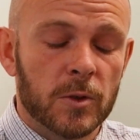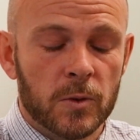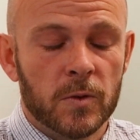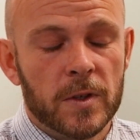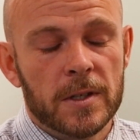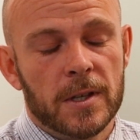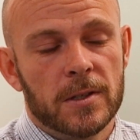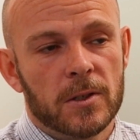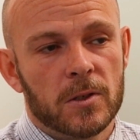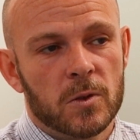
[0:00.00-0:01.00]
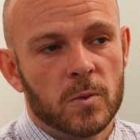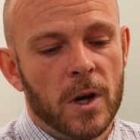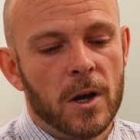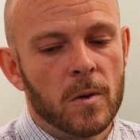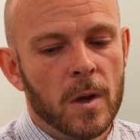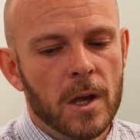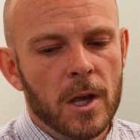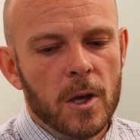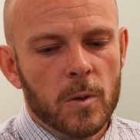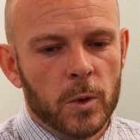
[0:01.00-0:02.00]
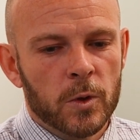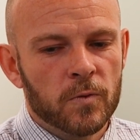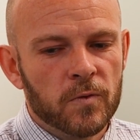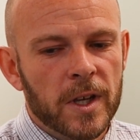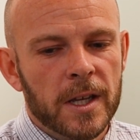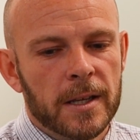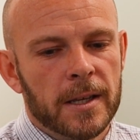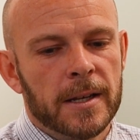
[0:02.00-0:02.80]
but North East Essex as well, will really